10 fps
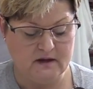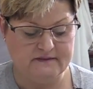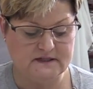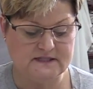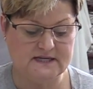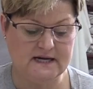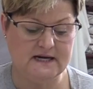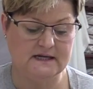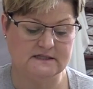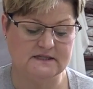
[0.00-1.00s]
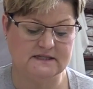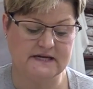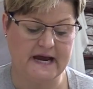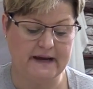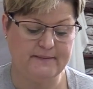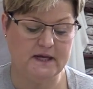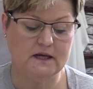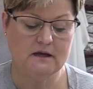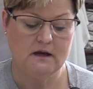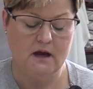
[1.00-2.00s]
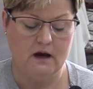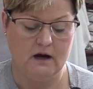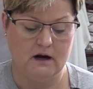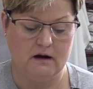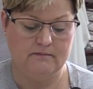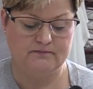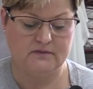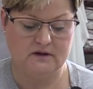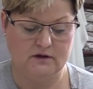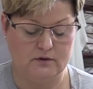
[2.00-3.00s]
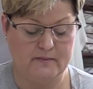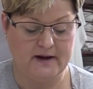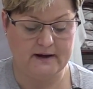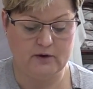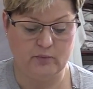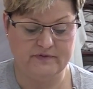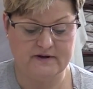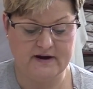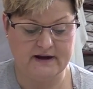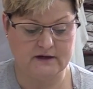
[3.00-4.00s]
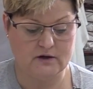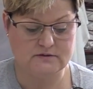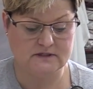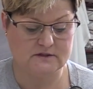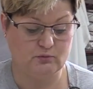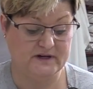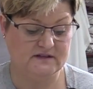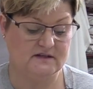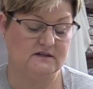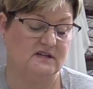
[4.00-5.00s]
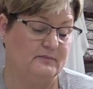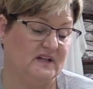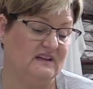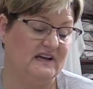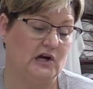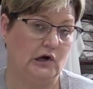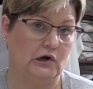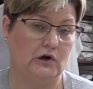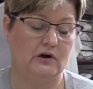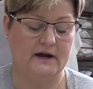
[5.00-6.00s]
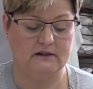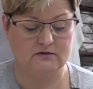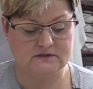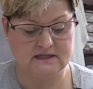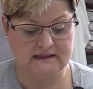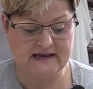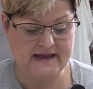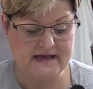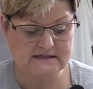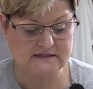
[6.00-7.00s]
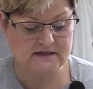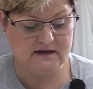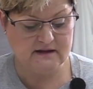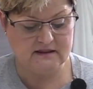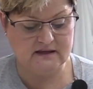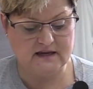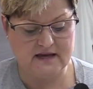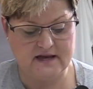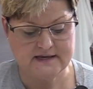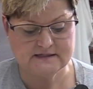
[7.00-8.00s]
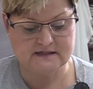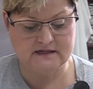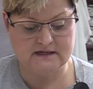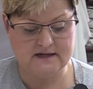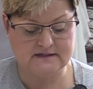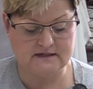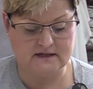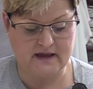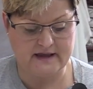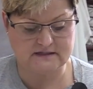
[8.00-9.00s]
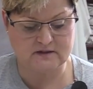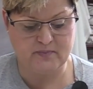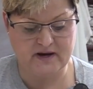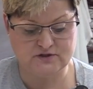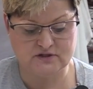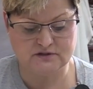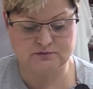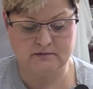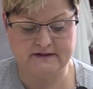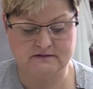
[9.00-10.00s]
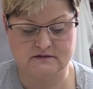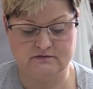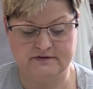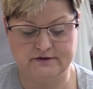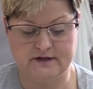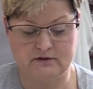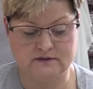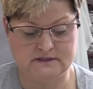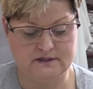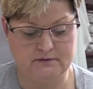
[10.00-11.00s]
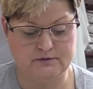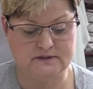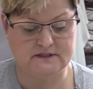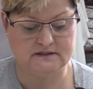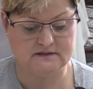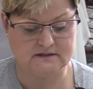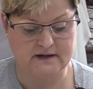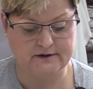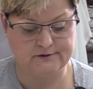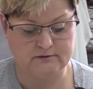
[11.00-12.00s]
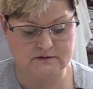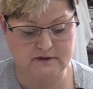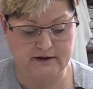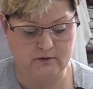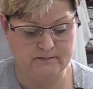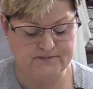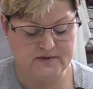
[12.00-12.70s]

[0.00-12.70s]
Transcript: The T is the timing. Might help with the diagnosis. When does it typically occur? How long does it last? The S is ask the patient to rate the severity on a 0 to 10 scale.